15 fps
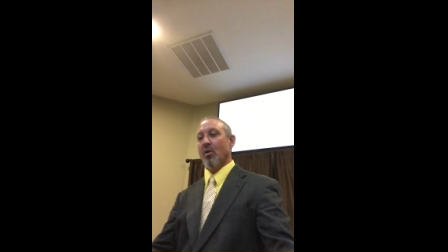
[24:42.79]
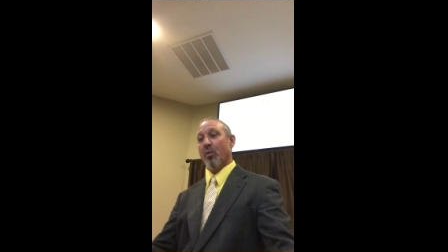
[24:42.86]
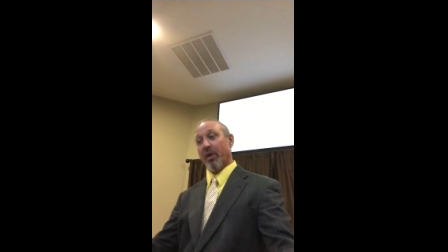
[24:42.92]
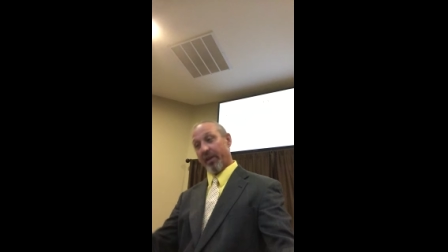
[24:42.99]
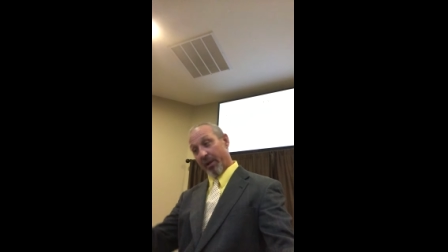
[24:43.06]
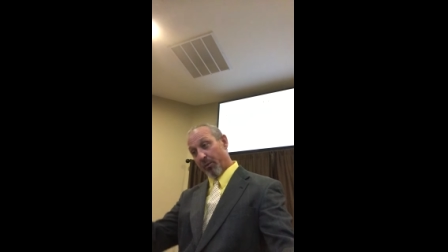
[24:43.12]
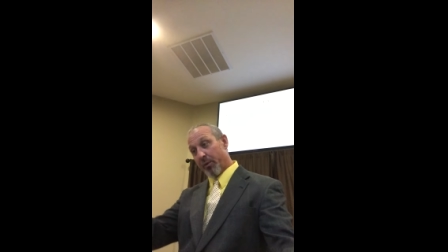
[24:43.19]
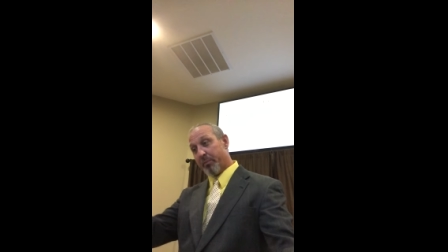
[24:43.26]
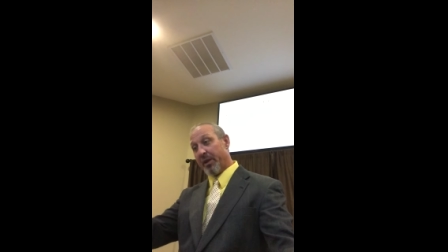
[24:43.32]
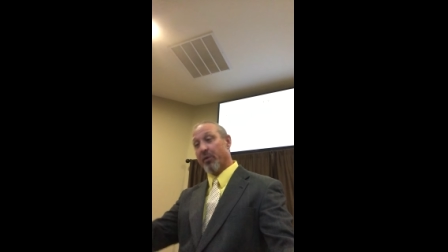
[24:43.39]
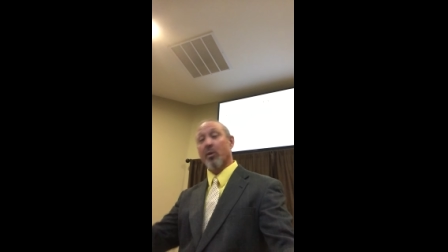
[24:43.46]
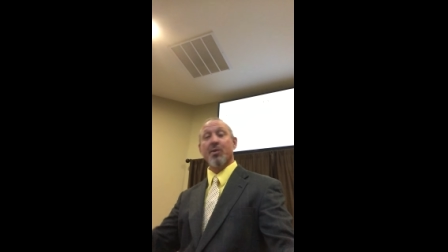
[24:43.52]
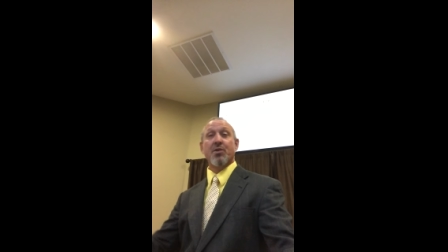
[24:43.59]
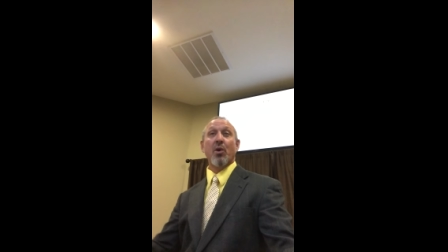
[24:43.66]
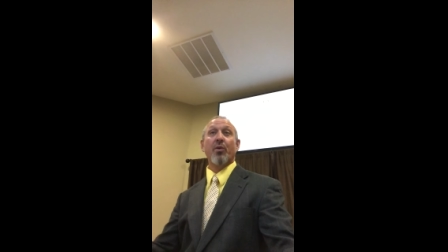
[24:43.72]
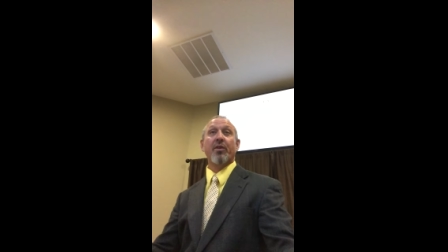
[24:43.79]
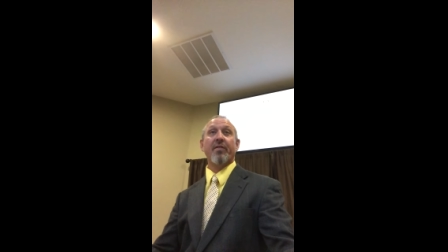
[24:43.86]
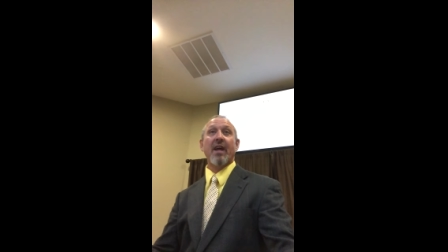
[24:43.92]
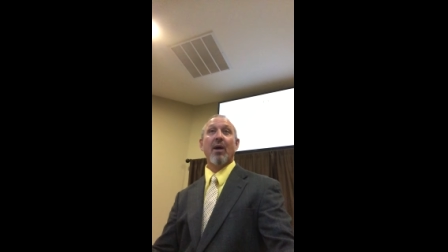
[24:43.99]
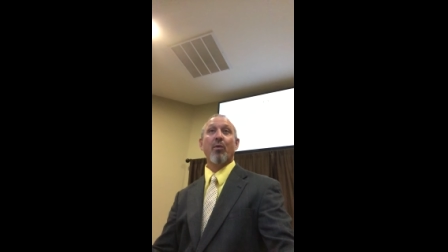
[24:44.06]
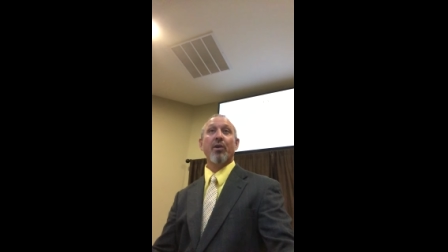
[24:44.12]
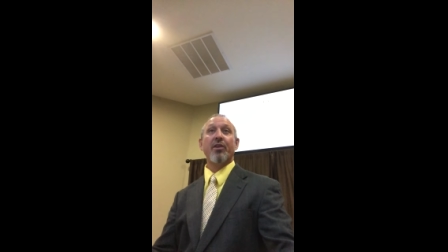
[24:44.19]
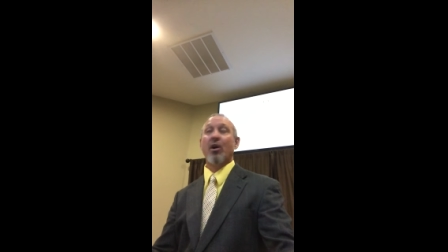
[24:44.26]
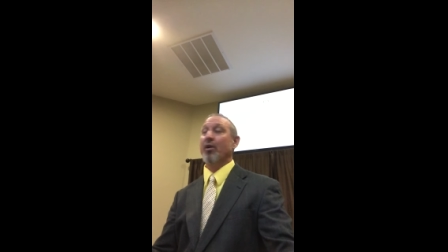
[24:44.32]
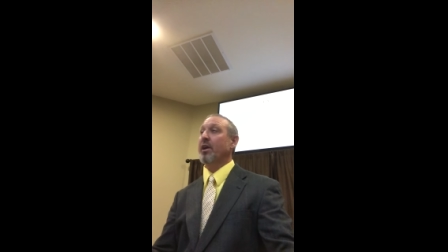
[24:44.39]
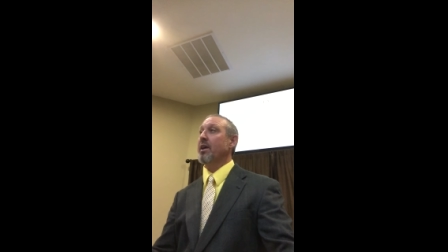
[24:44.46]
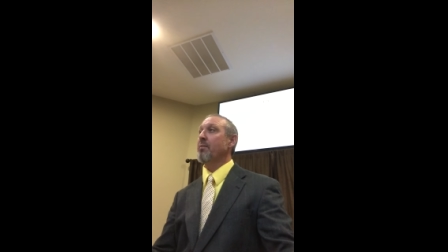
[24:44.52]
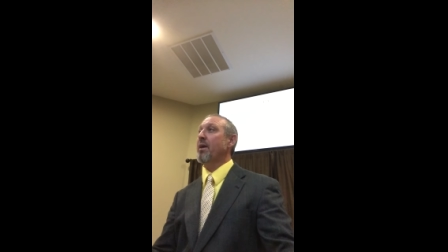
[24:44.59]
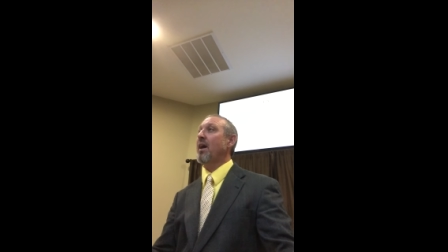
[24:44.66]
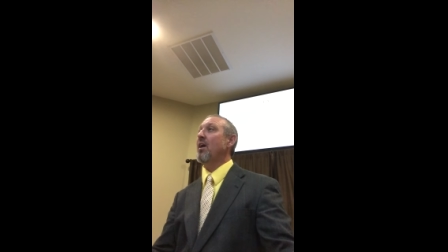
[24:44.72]
Well, it would be a result of that. We're
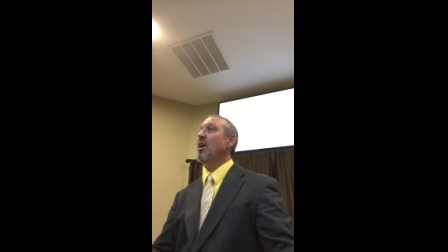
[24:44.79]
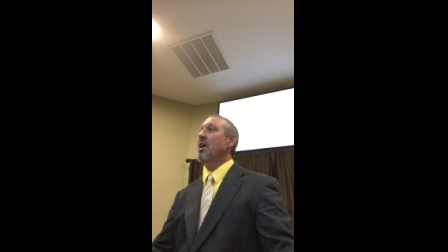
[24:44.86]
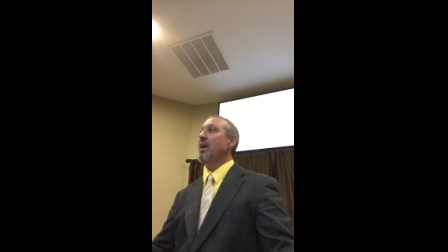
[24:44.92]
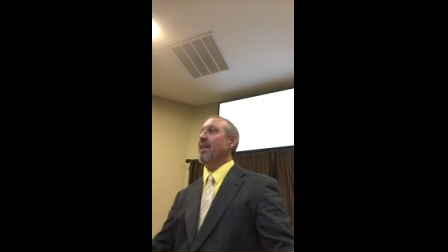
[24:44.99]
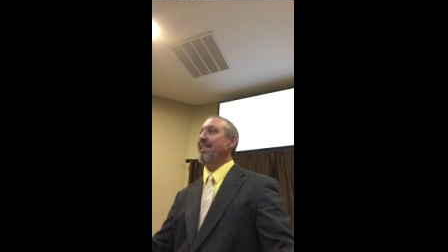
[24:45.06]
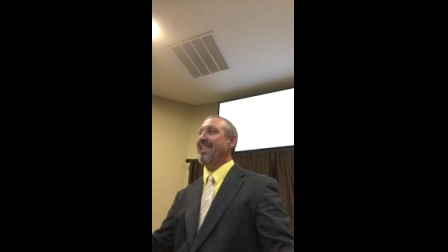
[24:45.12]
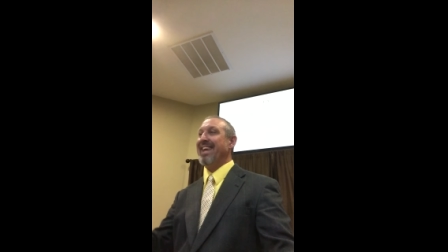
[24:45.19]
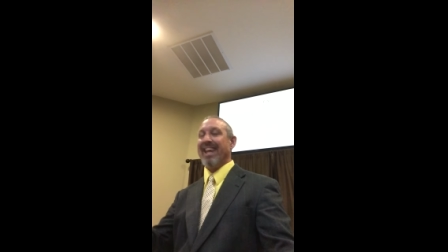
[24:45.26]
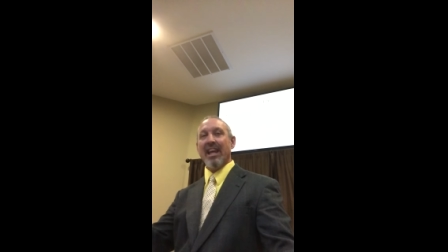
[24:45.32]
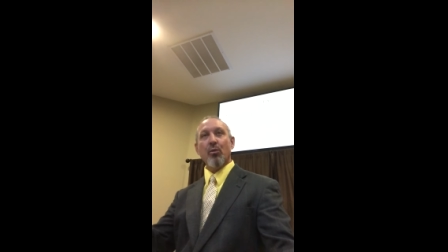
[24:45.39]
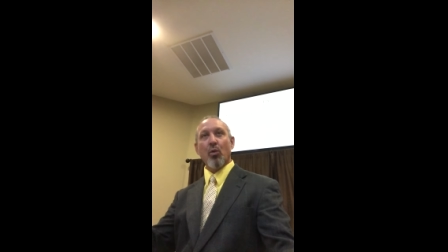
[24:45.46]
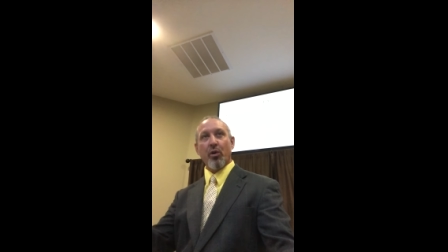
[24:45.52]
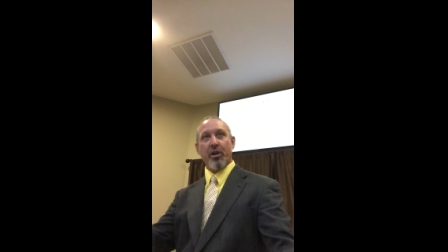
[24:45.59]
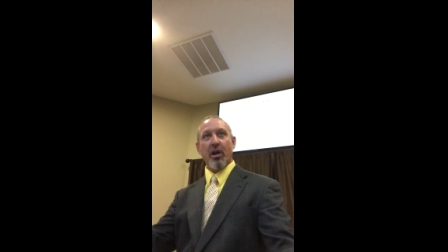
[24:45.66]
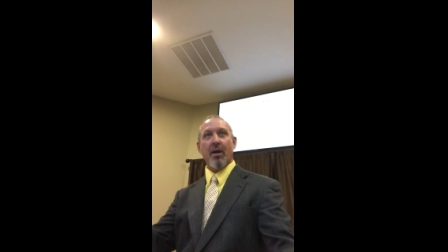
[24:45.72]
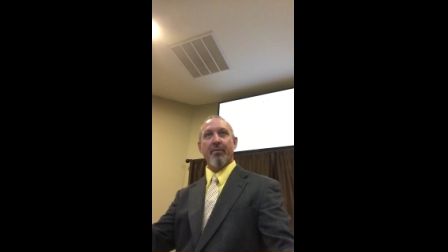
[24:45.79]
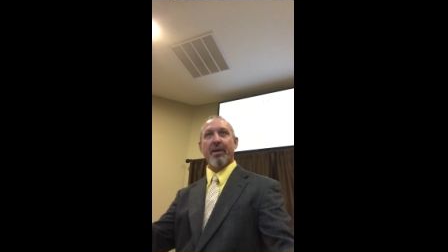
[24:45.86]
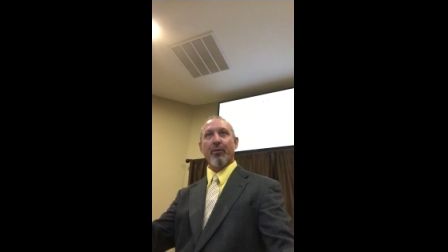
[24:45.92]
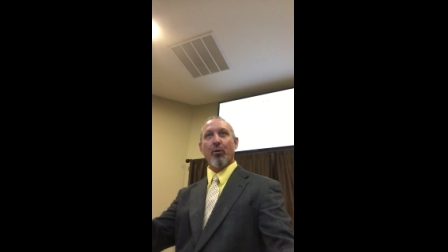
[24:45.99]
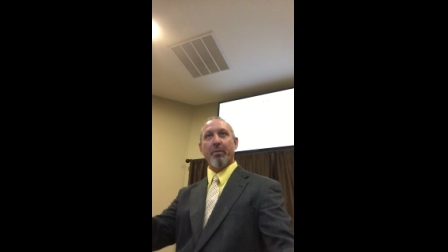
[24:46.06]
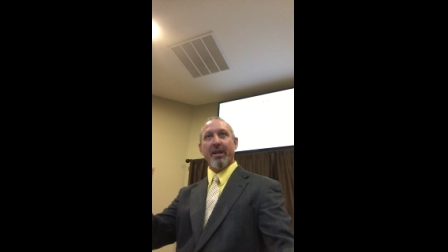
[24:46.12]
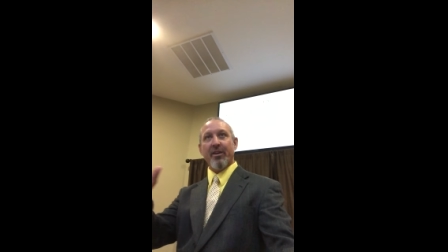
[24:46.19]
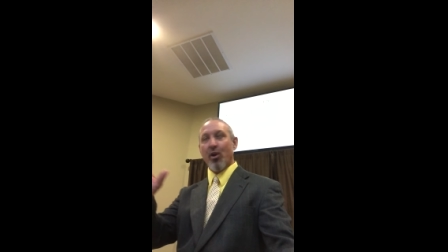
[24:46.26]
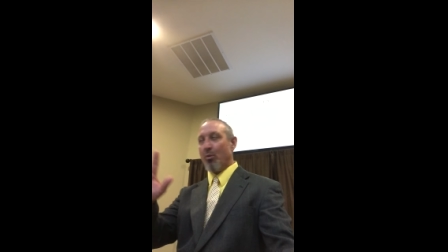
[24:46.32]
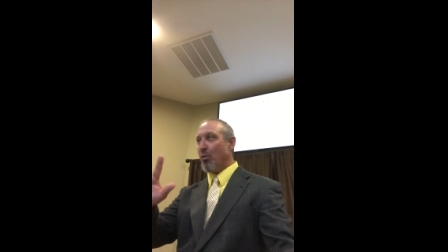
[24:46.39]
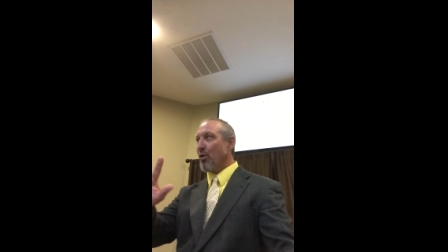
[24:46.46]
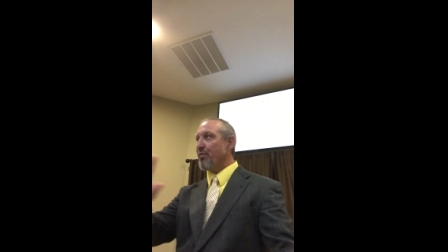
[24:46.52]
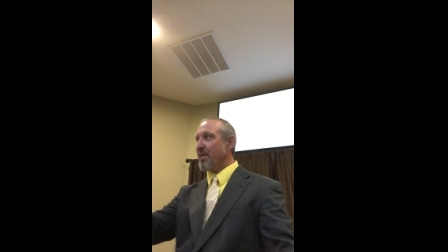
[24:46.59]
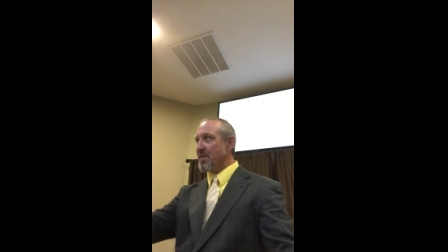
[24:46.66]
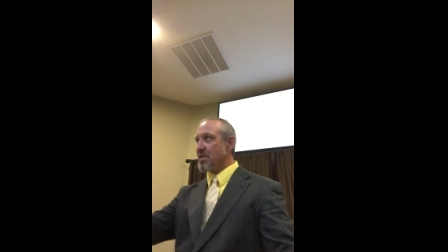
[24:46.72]
talking about the end will come. There will be no
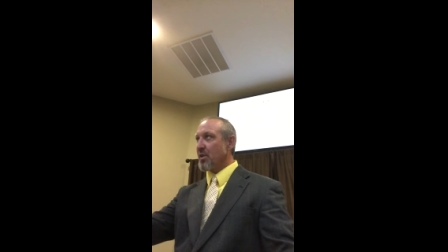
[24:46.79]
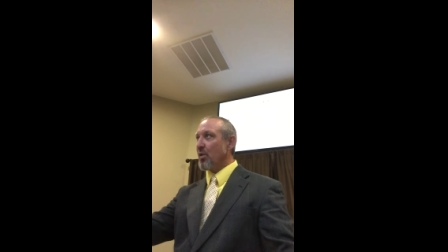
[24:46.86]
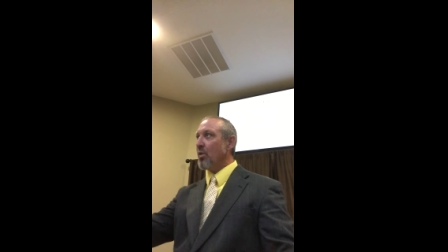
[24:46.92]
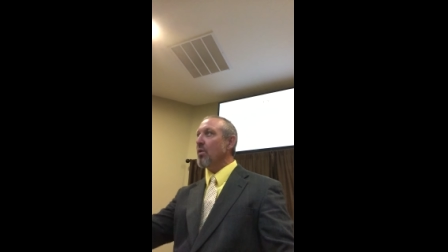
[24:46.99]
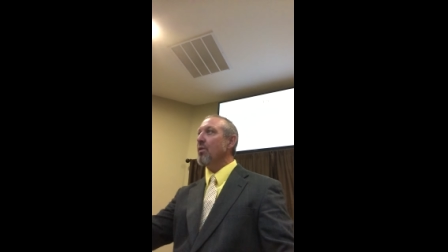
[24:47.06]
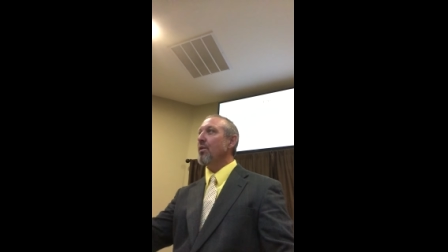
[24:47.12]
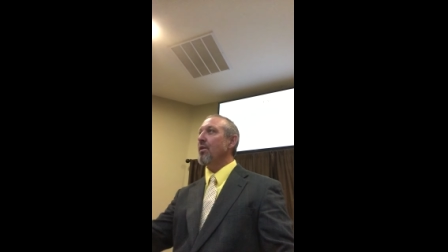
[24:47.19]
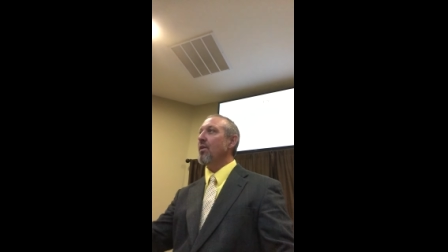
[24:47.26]
more physical,